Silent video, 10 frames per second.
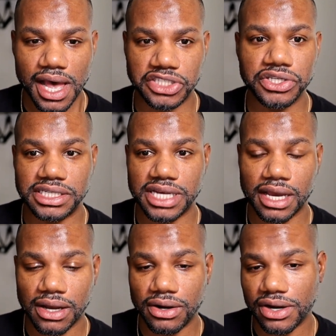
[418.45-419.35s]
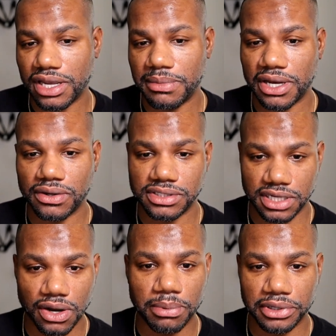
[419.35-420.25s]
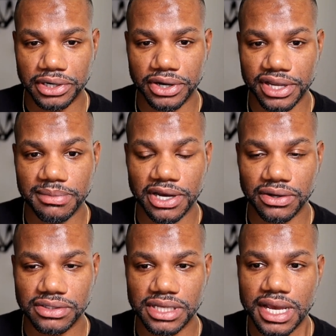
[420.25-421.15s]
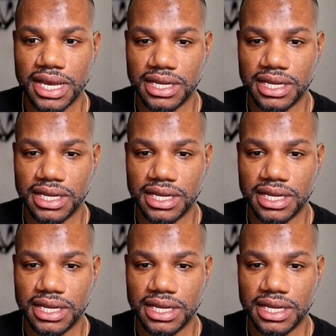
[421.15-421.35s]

that you let check all your emails and open all your emails,